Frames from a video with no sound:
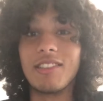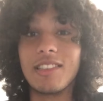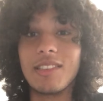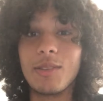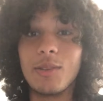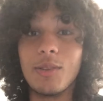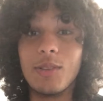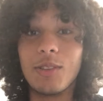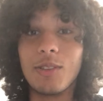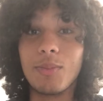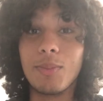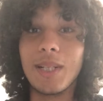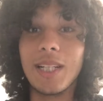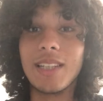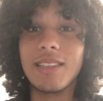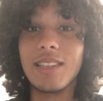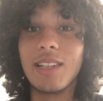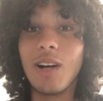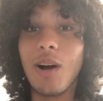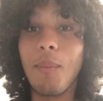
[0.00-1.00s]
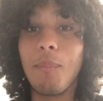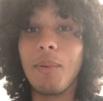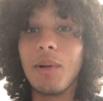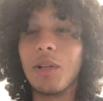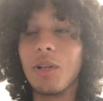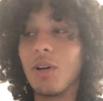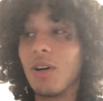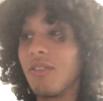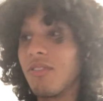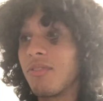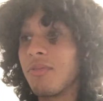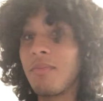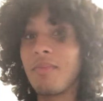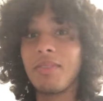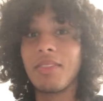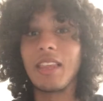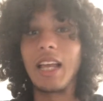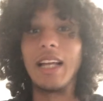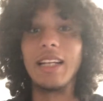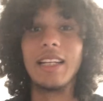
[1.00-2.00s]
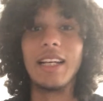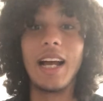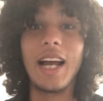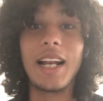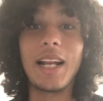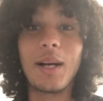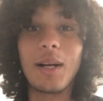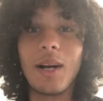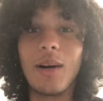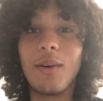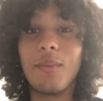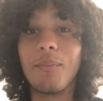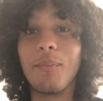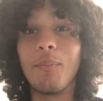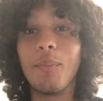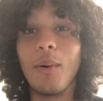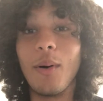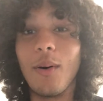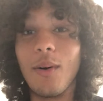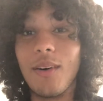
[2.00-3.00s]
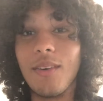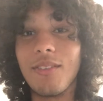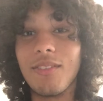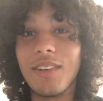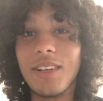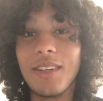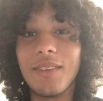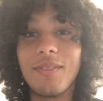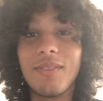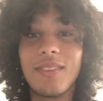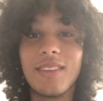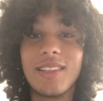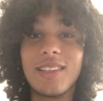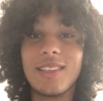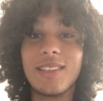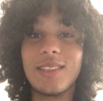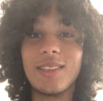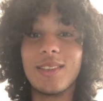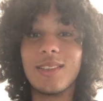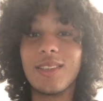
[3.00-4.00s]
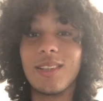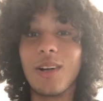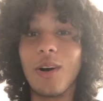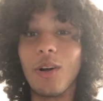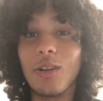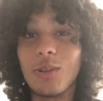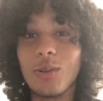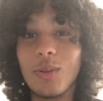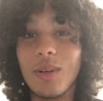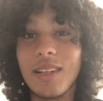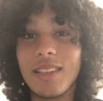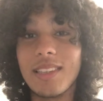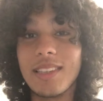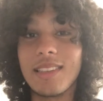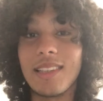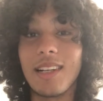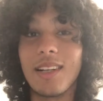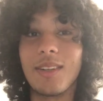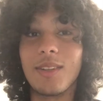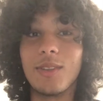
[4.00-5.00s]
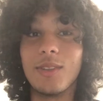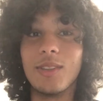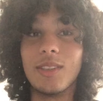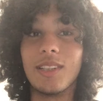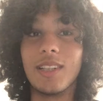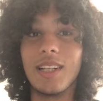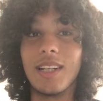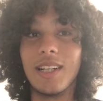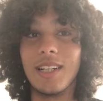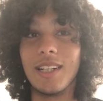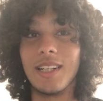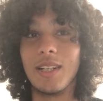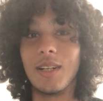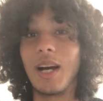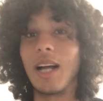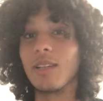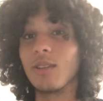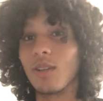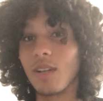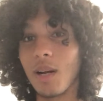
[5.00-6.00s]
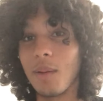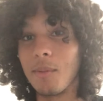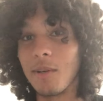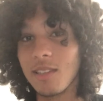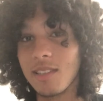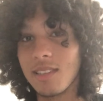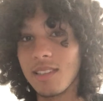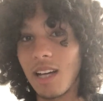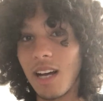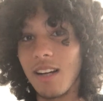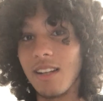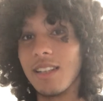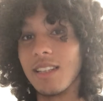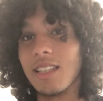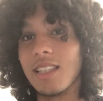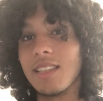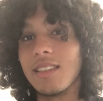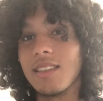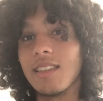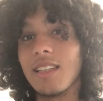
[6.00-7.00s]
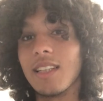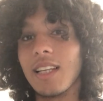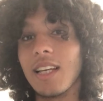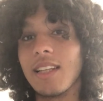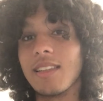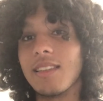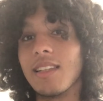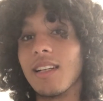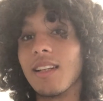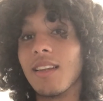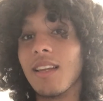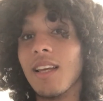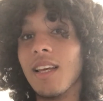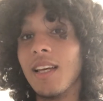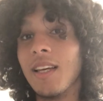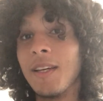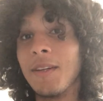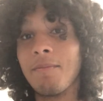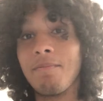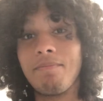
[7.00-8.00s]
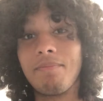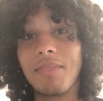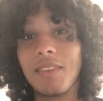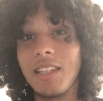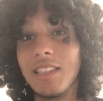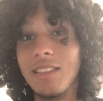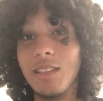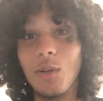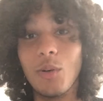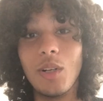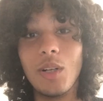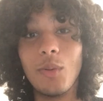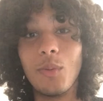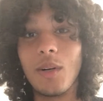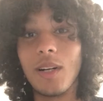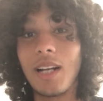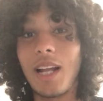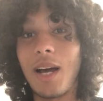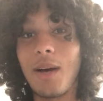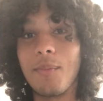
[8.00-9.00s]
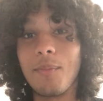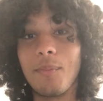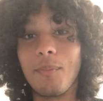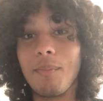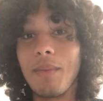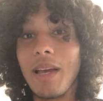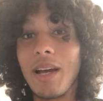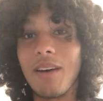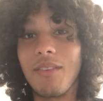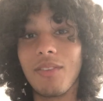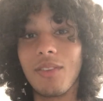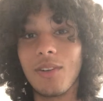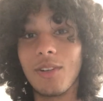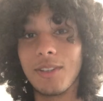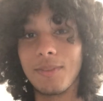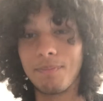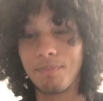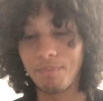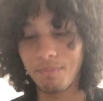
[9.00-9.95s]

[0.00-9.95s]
risk. Who knows? Because he got pulled off. And the guy that got put on for him got 2 assists and a goal. I'm talking about Sarr, in case you didn't guess that. It's the only one that I may have thought